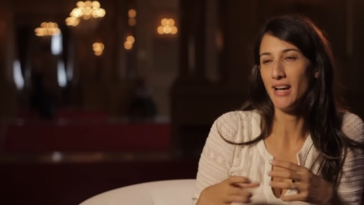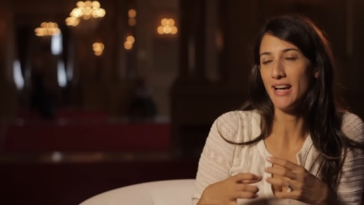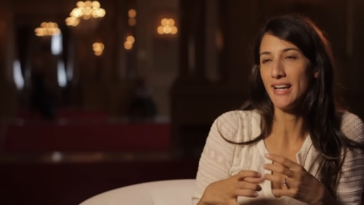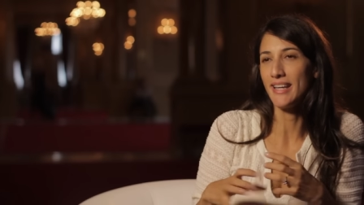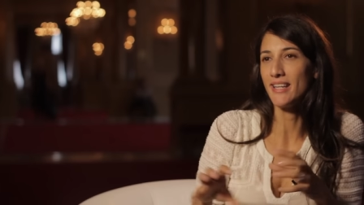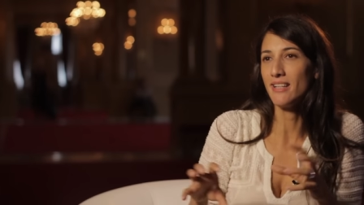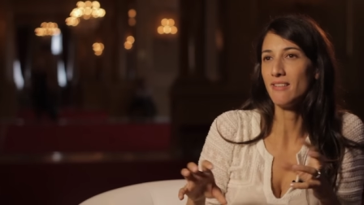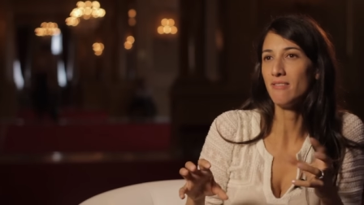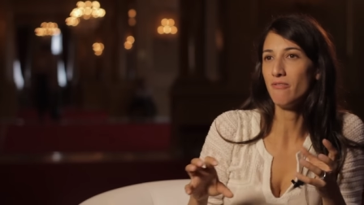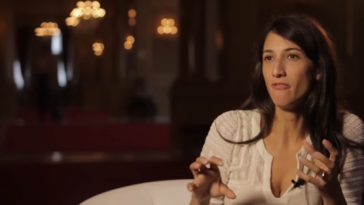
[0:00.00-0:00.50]

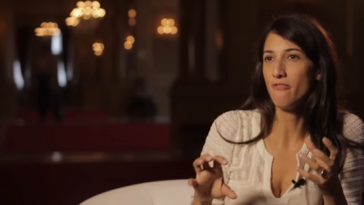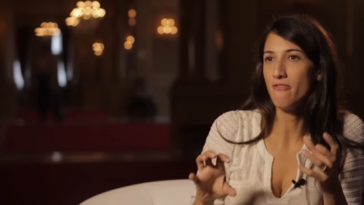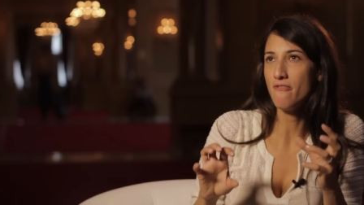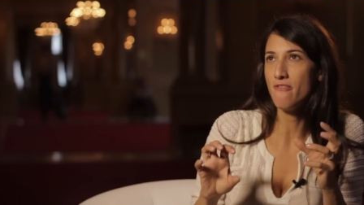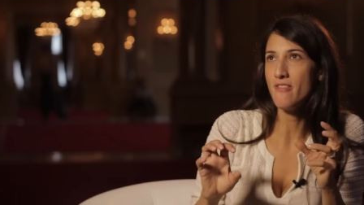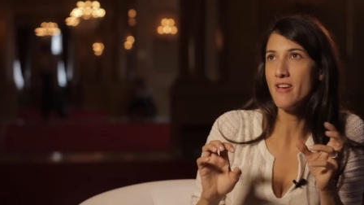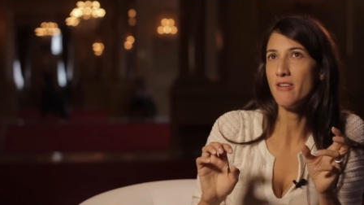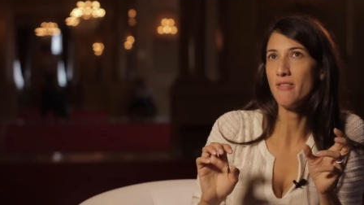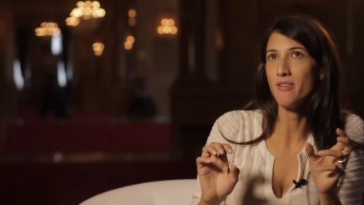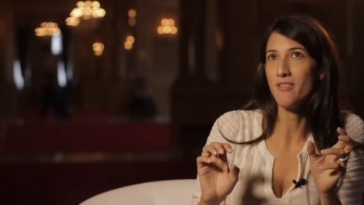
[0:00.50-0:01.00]
I can
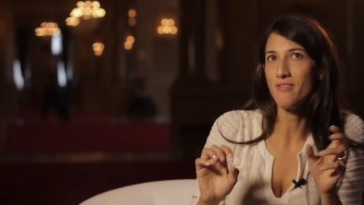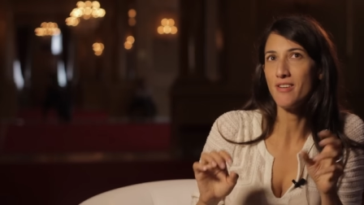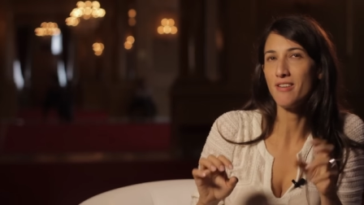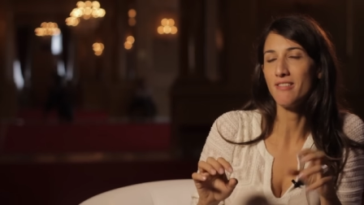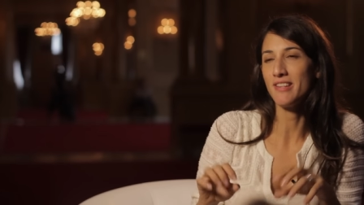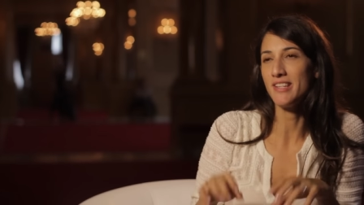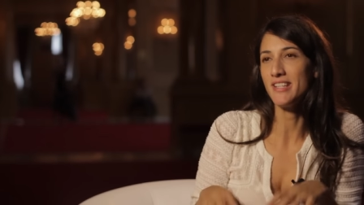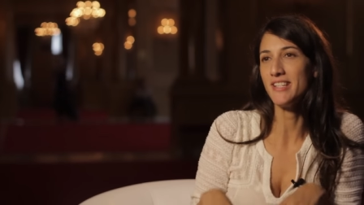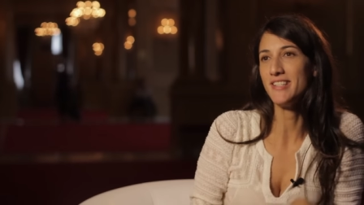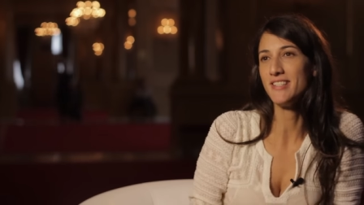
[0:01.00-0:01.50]
very,
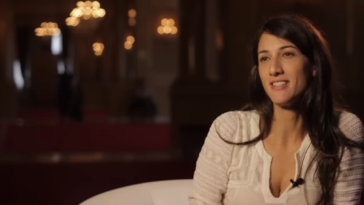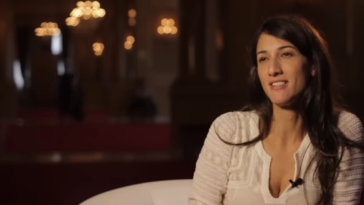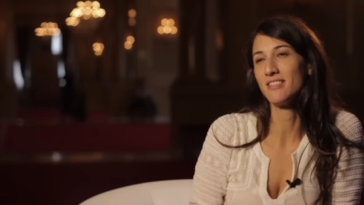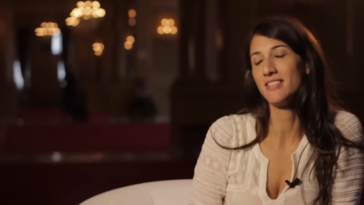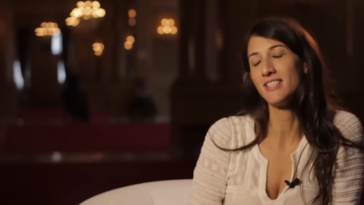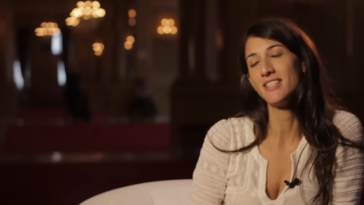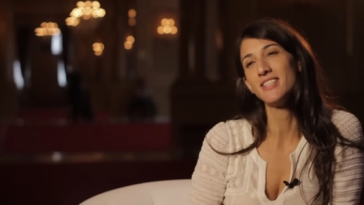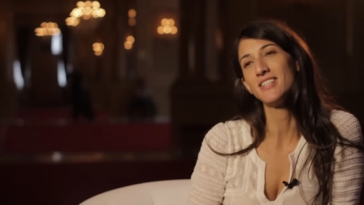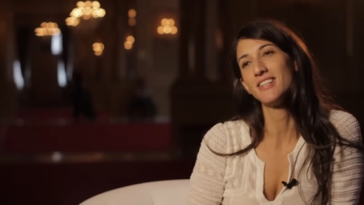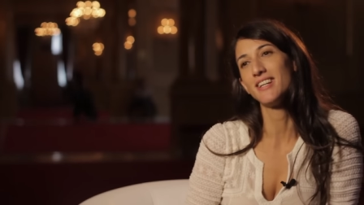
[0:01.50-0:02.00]
very
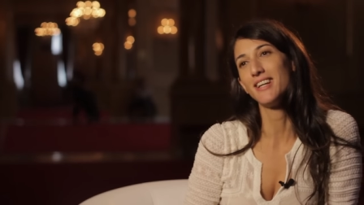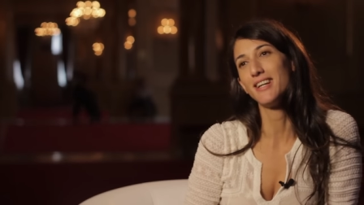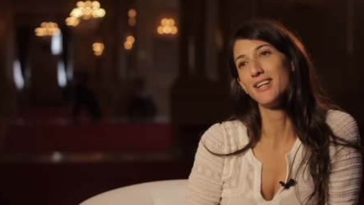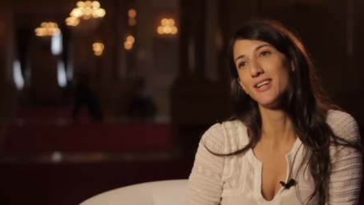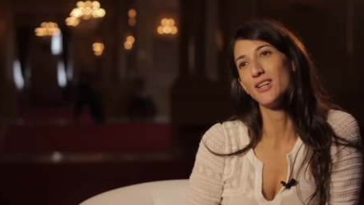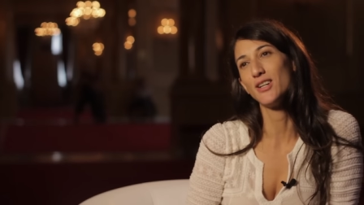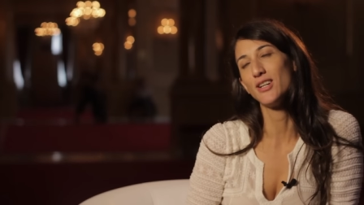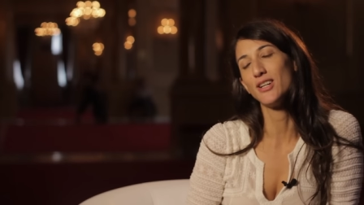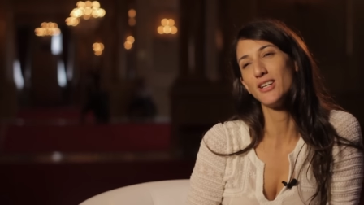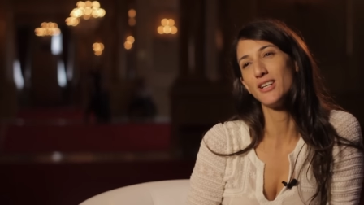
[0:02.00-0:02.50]
easily
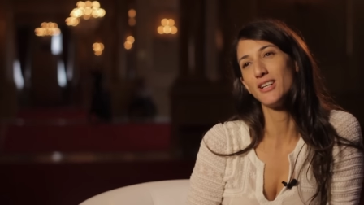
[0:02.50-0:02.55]
uh,